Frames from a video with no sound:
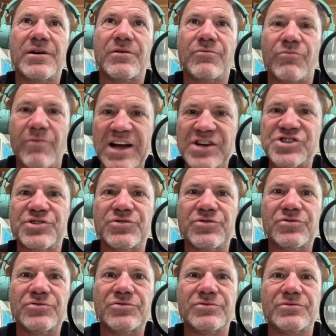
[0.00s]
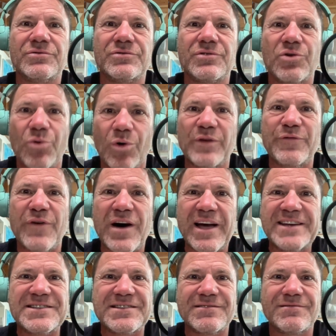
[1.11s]
rational,
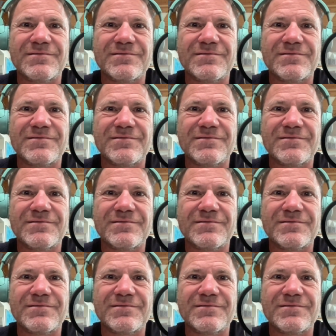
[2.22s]
qualified